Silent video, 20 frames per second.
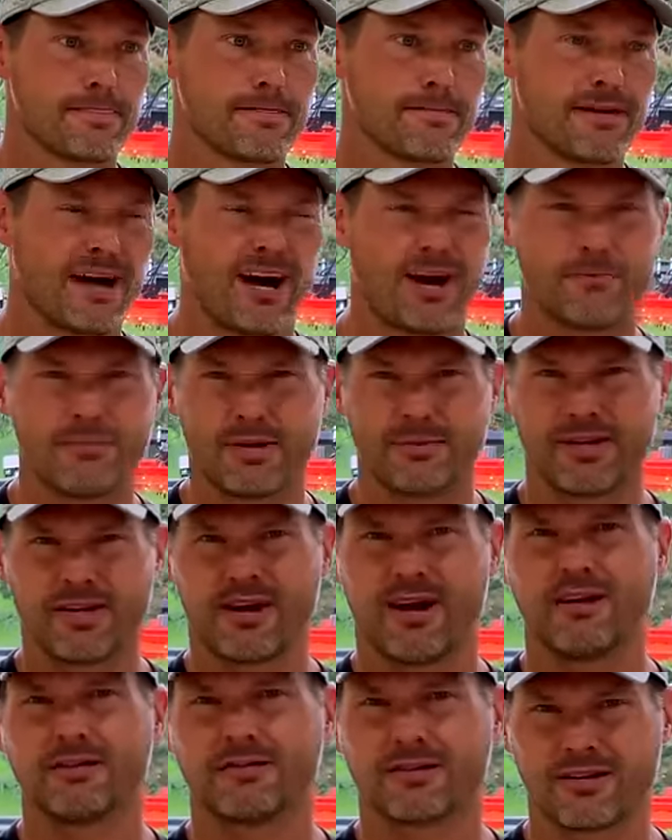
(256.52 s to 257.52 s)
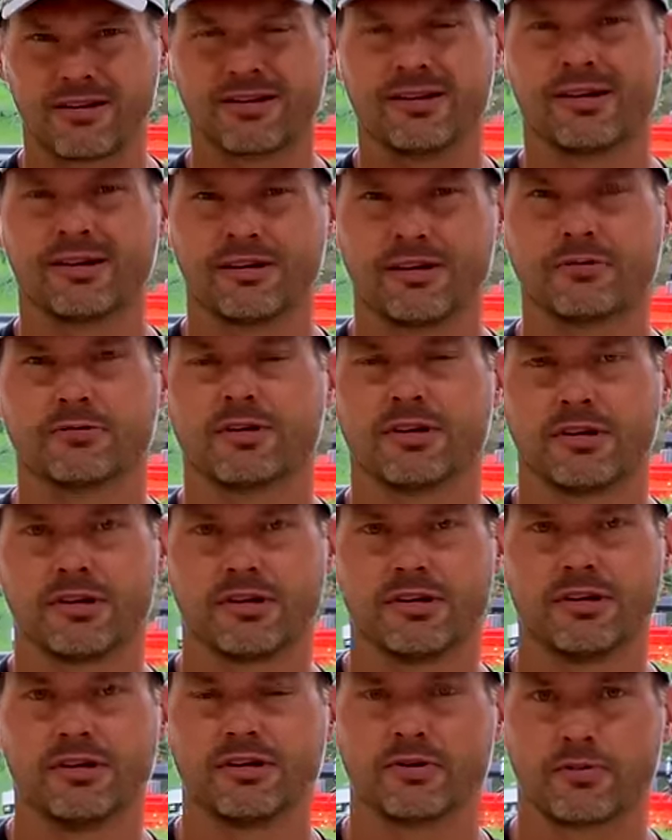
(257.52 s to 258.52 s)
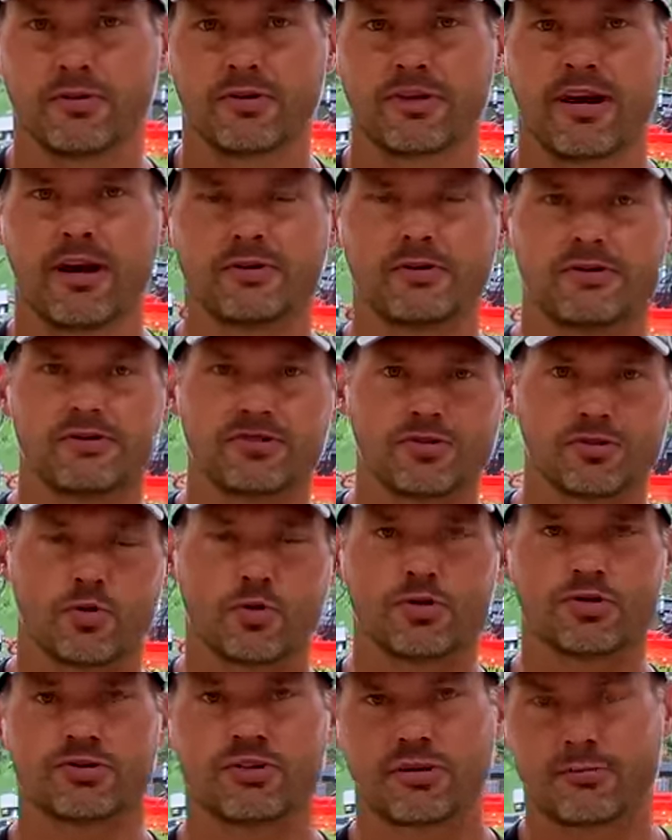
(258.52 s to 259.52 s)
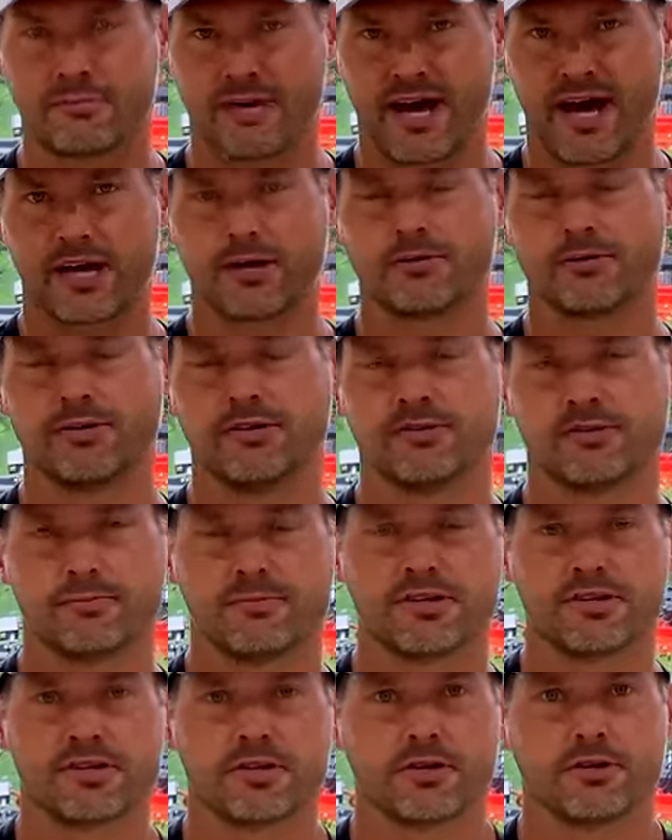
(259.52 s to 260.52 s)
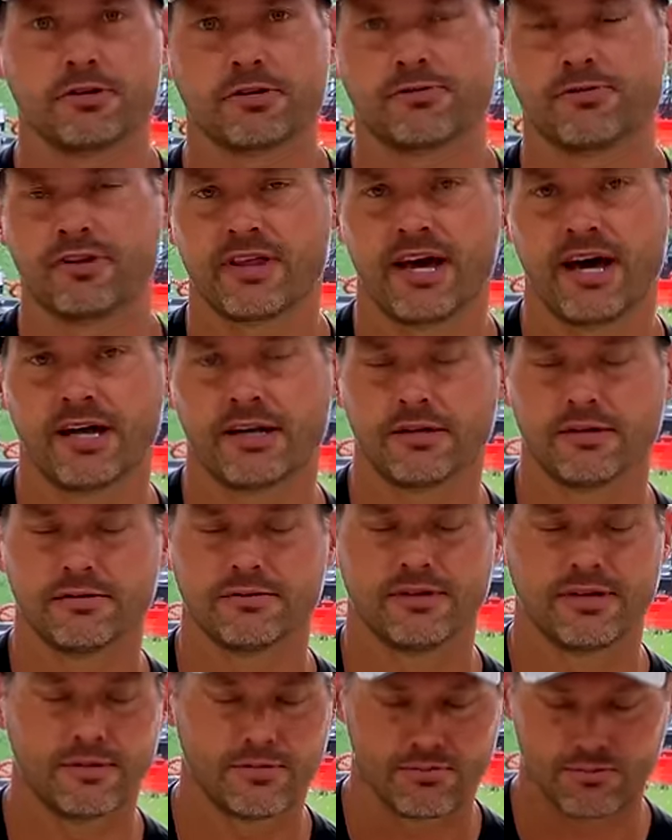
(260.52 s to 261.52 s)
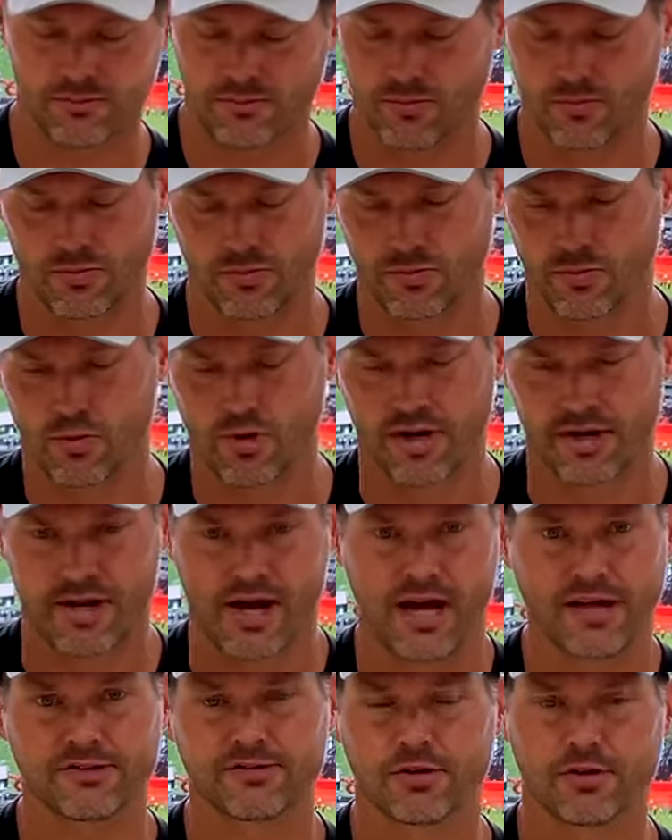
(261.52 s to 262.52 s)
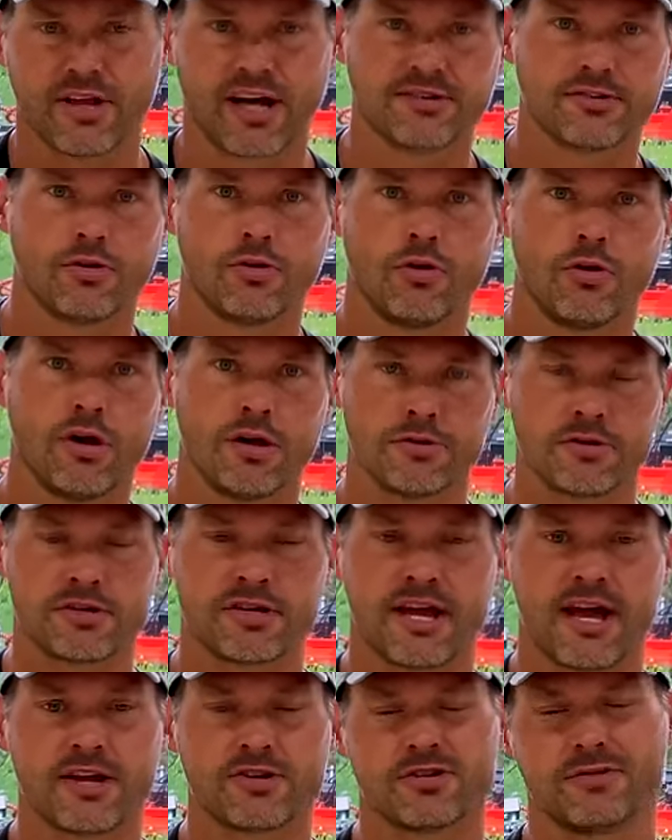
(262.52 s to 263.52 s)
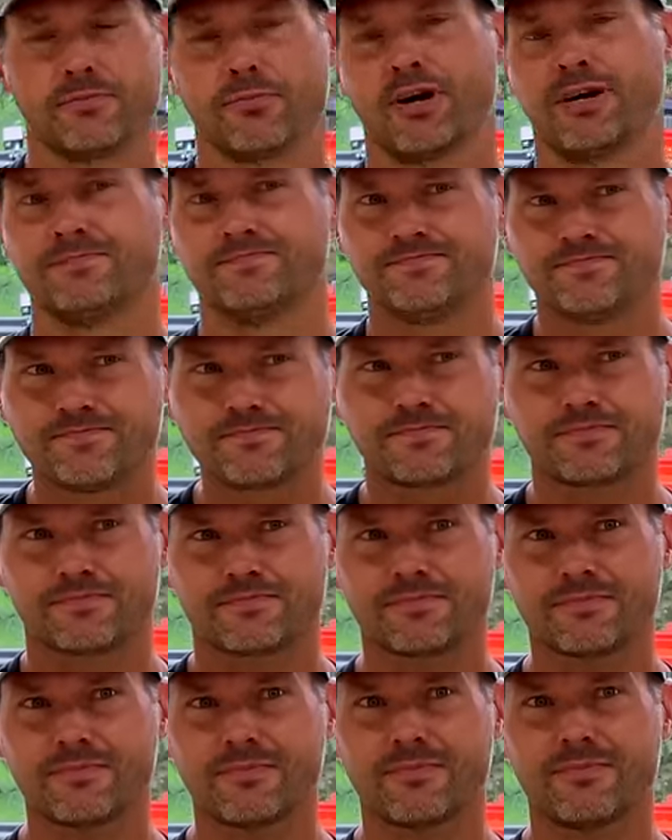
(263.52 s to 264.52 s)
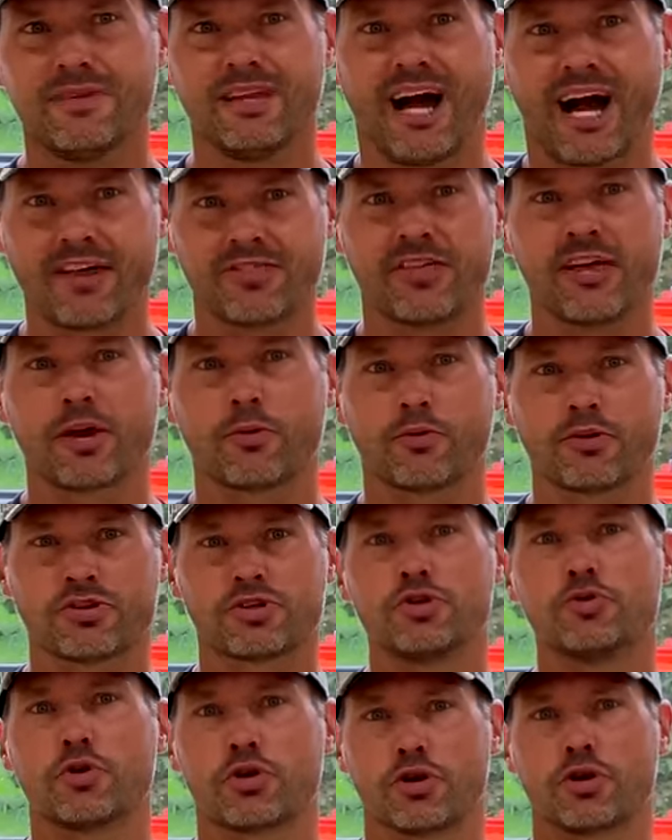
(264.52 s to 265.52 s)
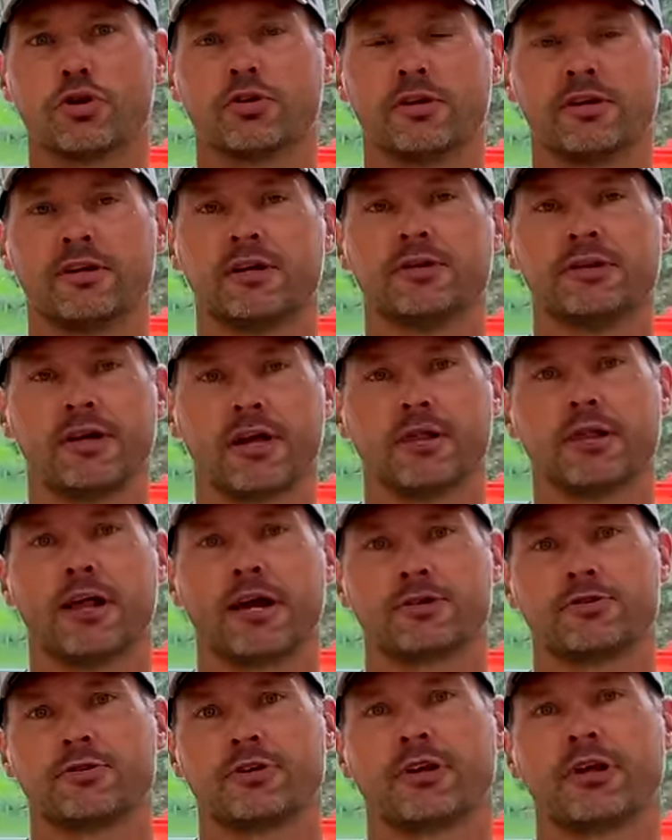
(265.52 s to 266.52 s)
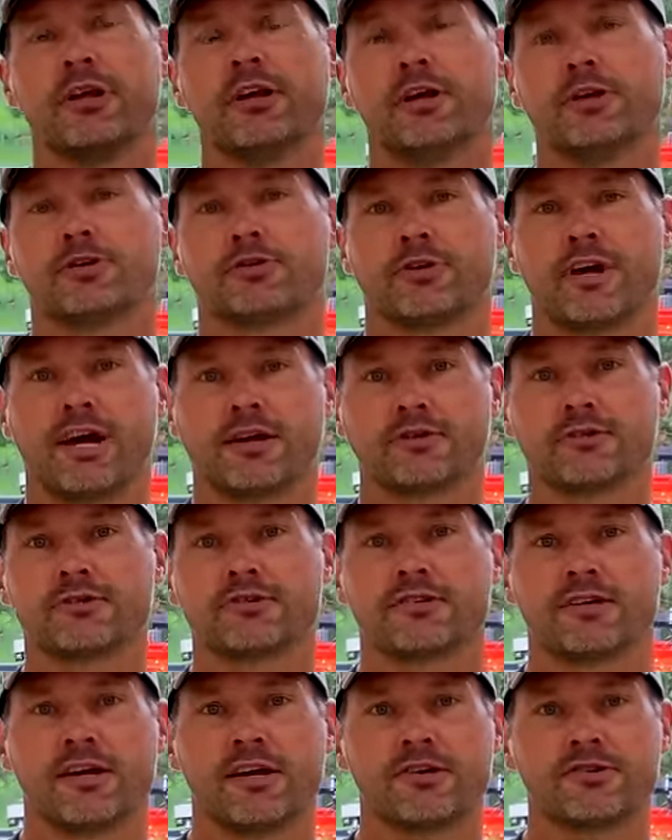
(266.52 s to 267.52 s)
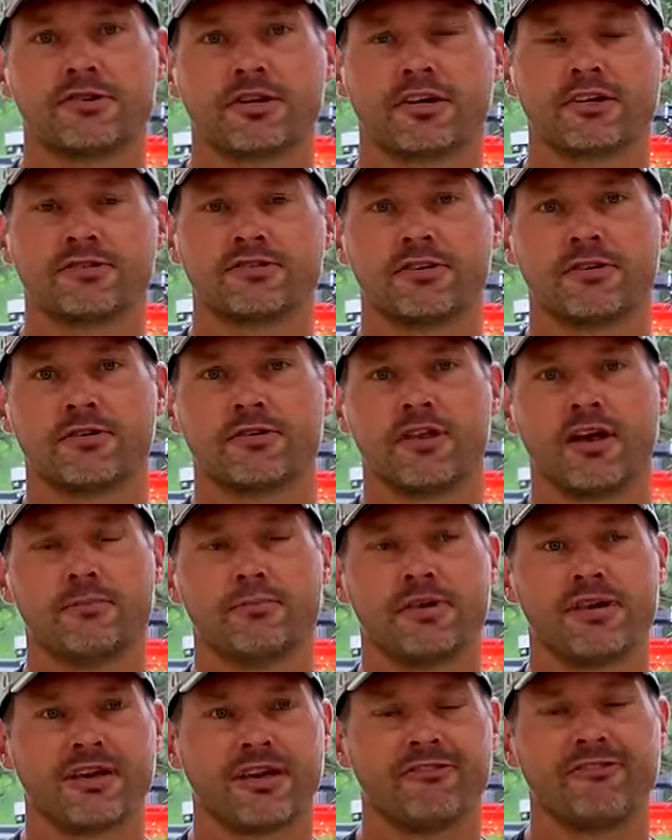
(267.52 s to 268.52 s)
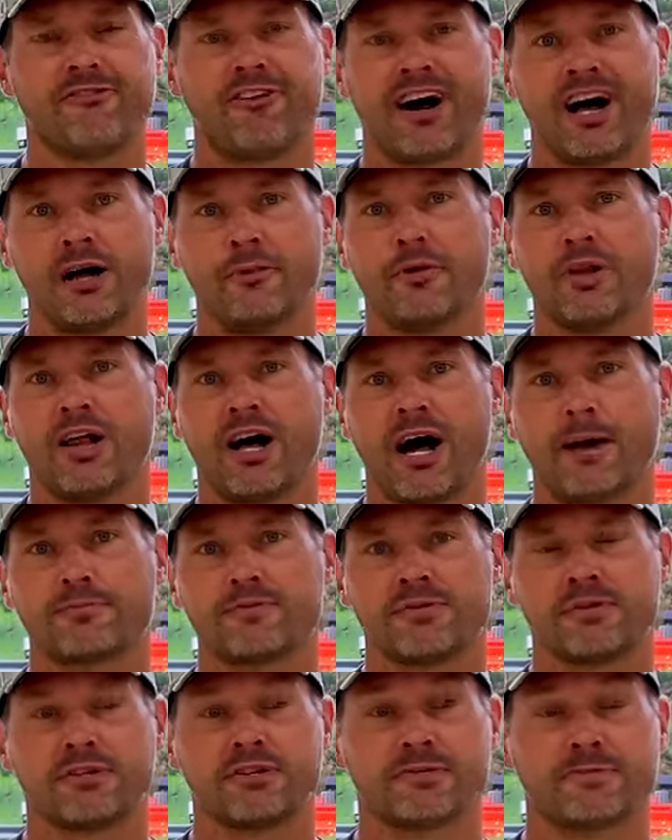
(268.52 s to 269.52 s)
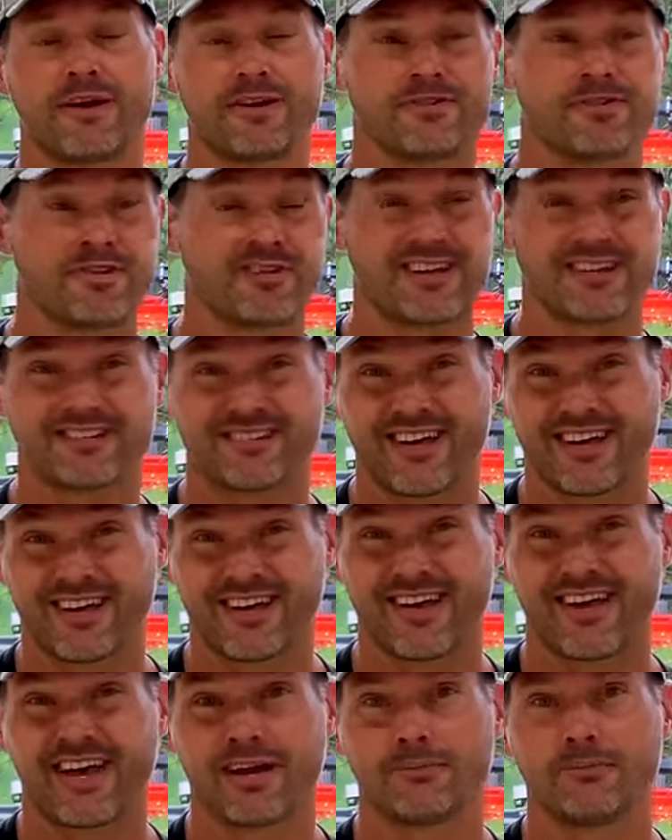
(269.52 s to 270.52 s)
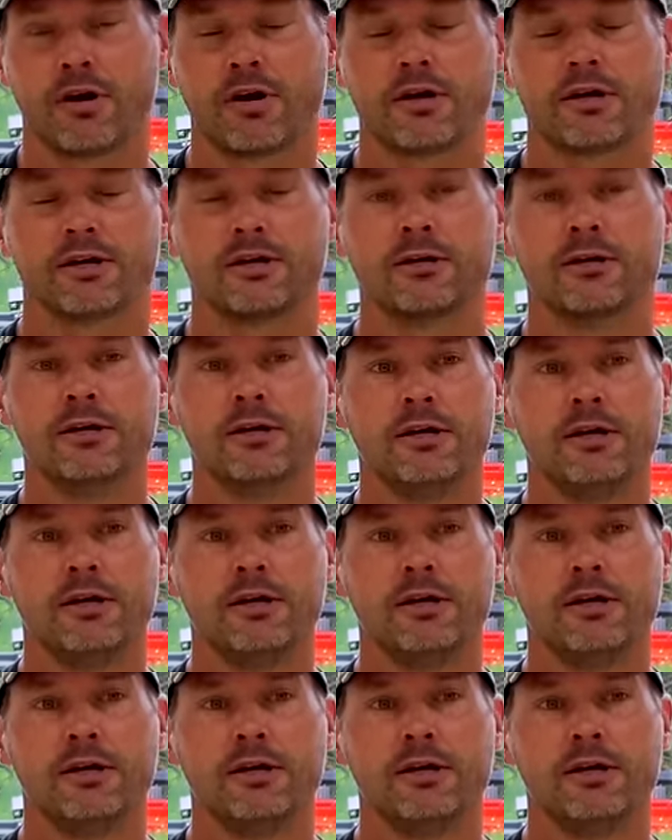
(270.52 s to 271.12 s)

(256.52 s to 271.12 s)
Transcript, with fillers: how maybe unclean it really is with how they're sourcing batteries and materials for that and whatnot. So that's a whole other tangent, but I think we're too early in the electric tractor stage to consider them being a viable option, especially in the secondhand market.